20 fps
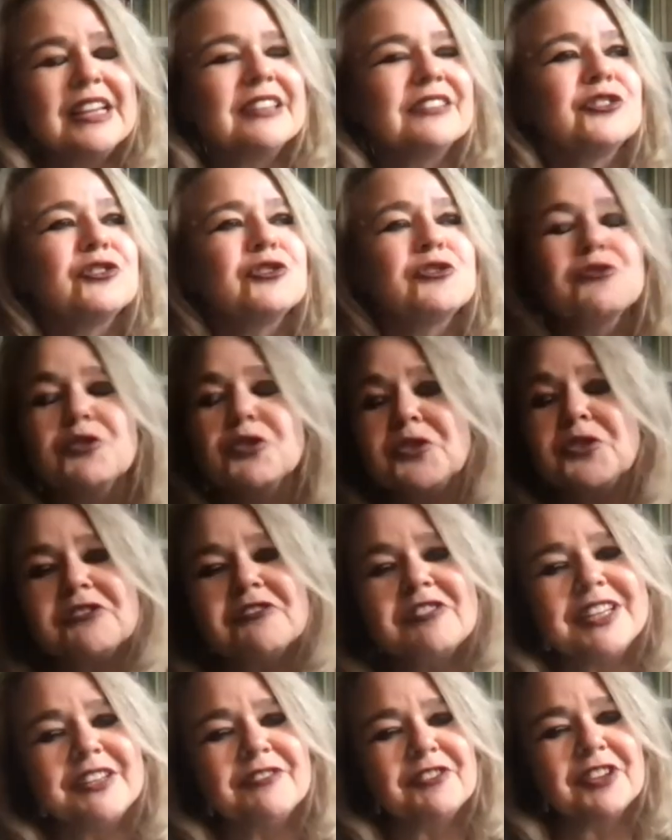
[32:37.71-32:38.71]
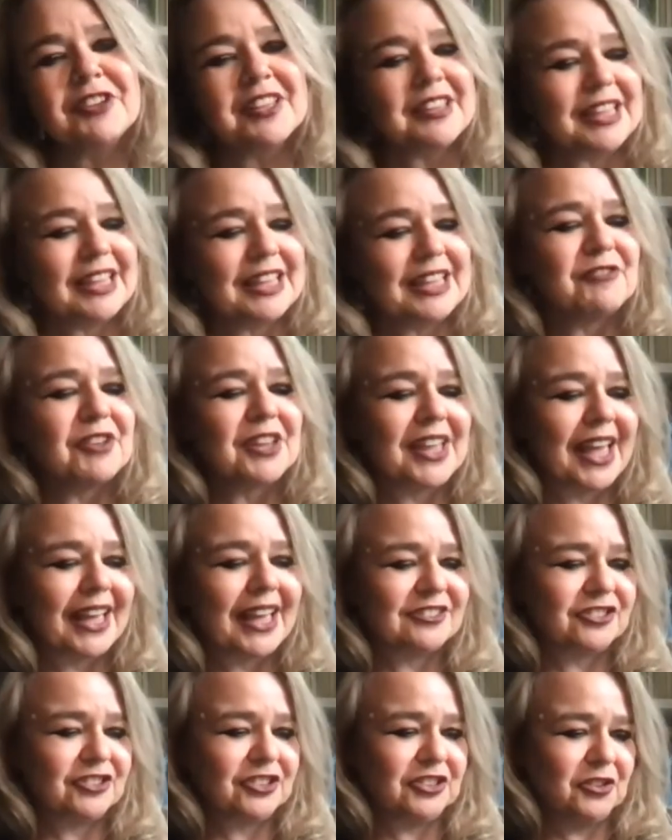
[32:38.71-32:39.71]
extraordinary ev-
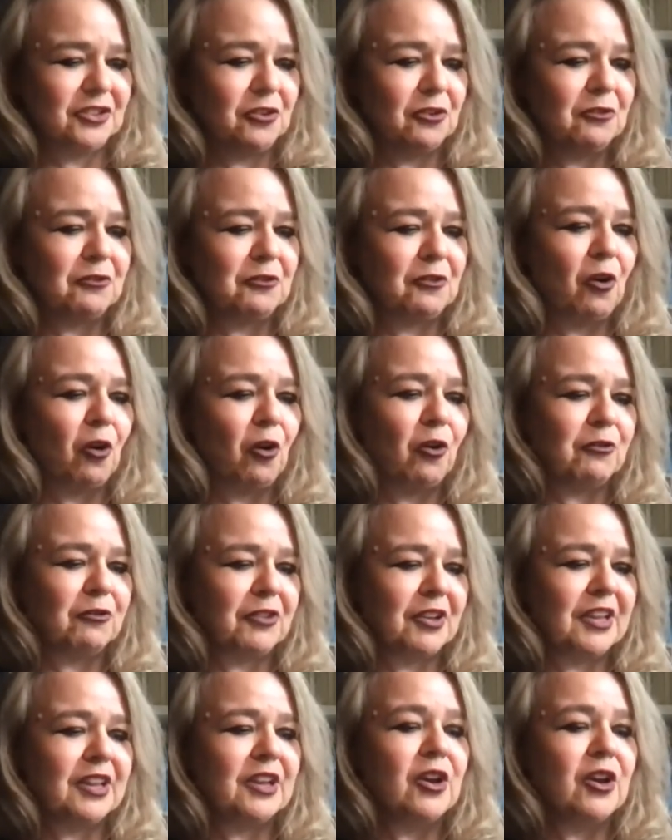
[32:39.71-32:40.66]
evocation of of